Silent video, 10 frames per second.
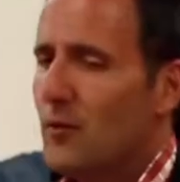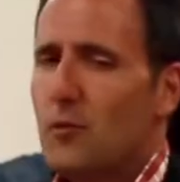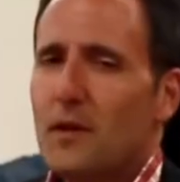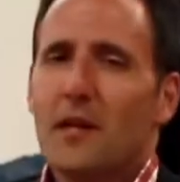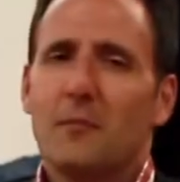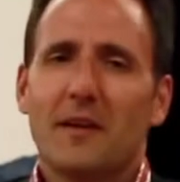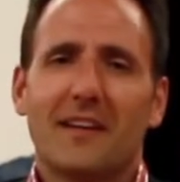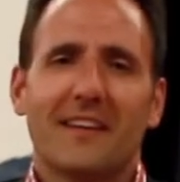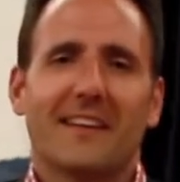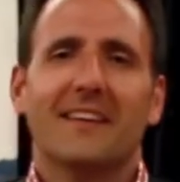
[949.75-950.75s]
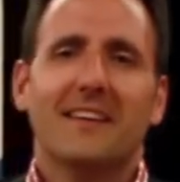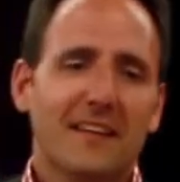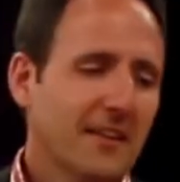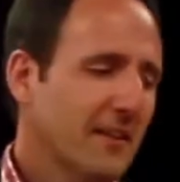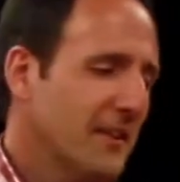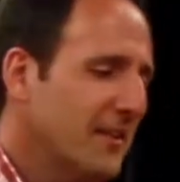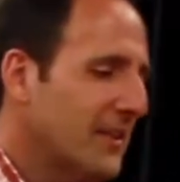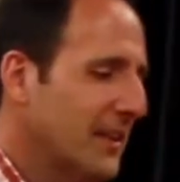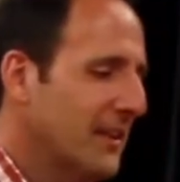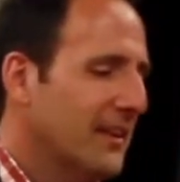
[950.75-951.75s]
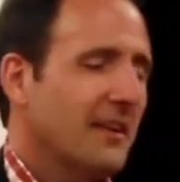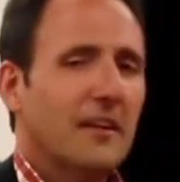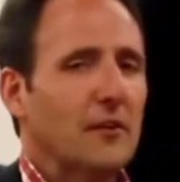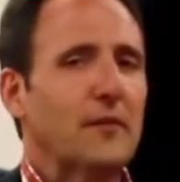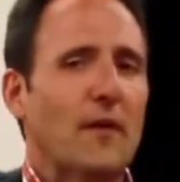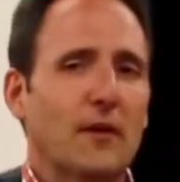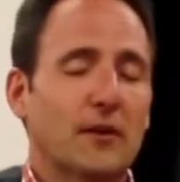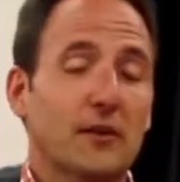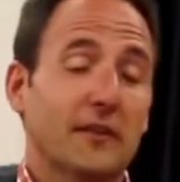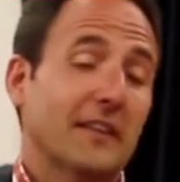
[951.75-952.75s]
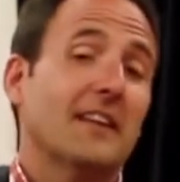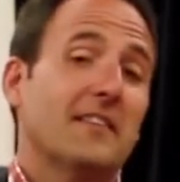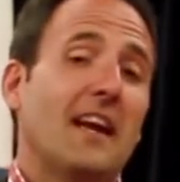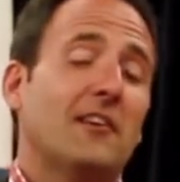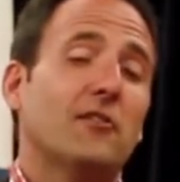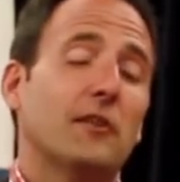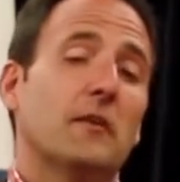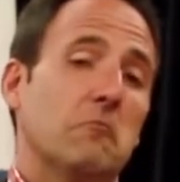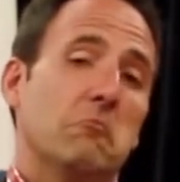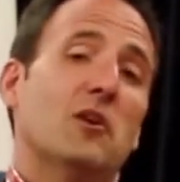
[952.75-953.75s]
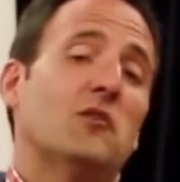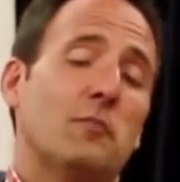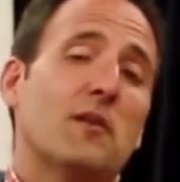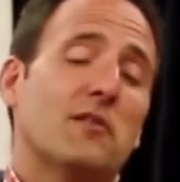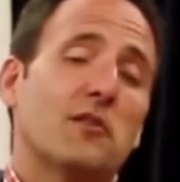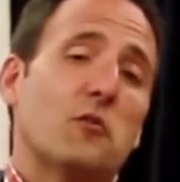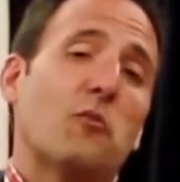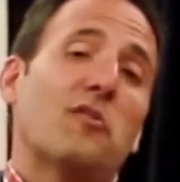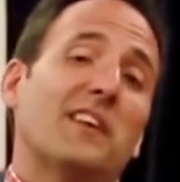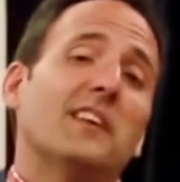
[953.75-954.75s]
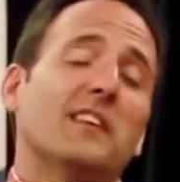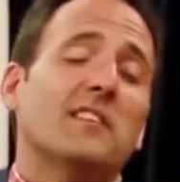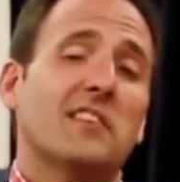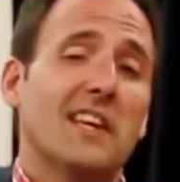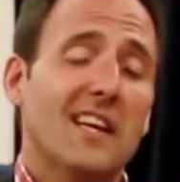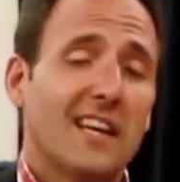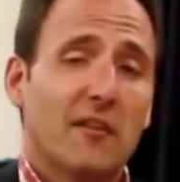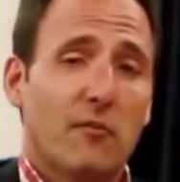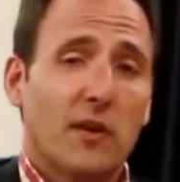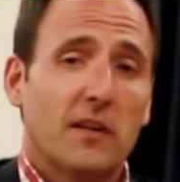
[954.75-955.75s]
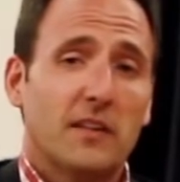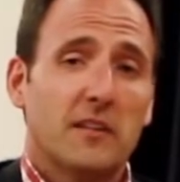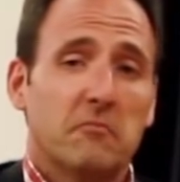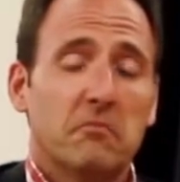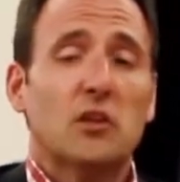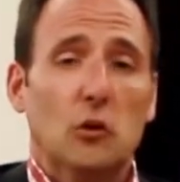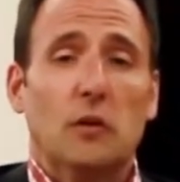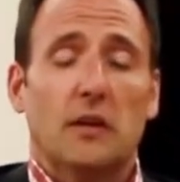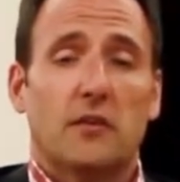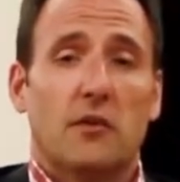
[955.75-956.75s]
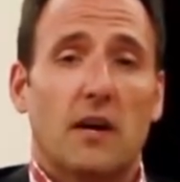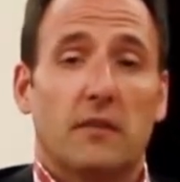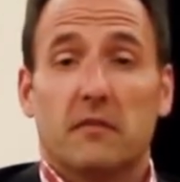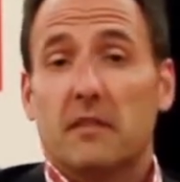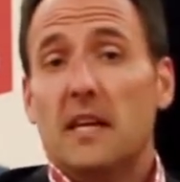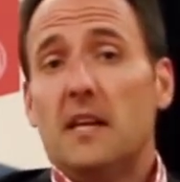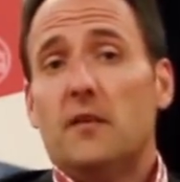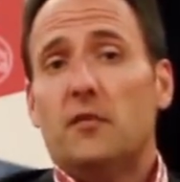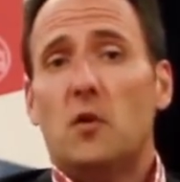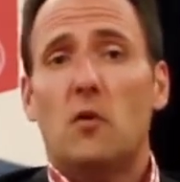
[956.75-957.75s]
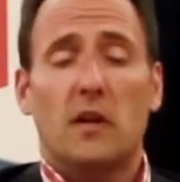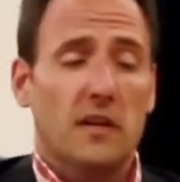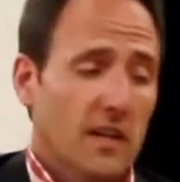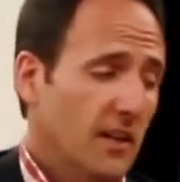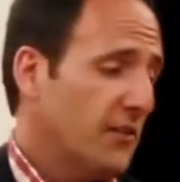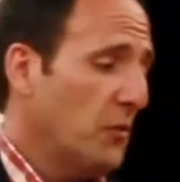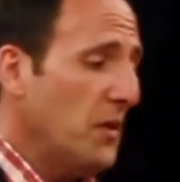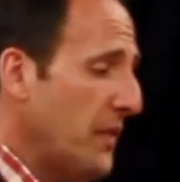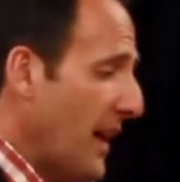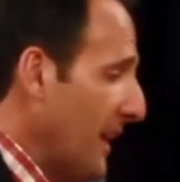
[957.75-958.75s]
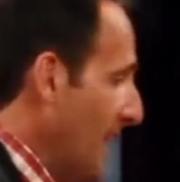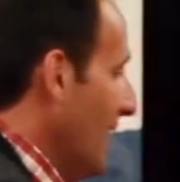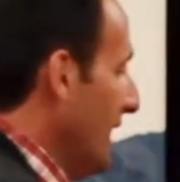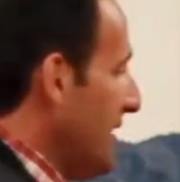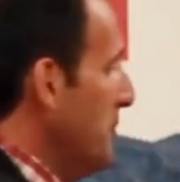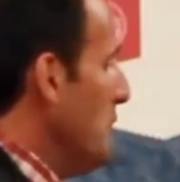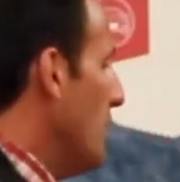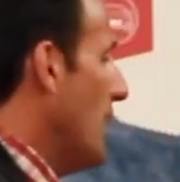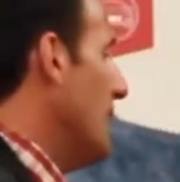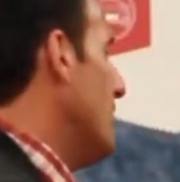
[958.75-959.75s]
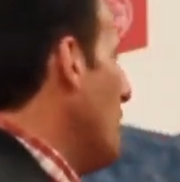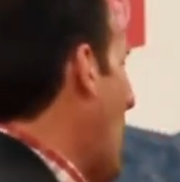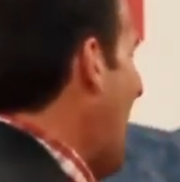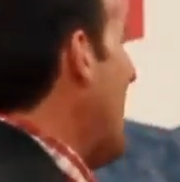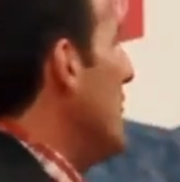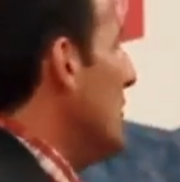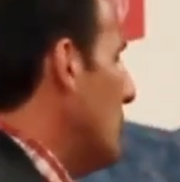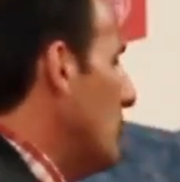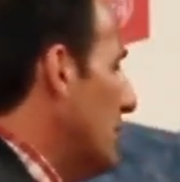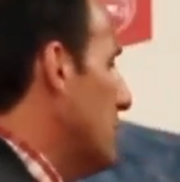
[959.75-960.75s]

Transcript: who the hell am I kidding? This is very good. It's actually much better than you think it is, and frankly, you need to drive it. End of story. So with that, let's move on to how to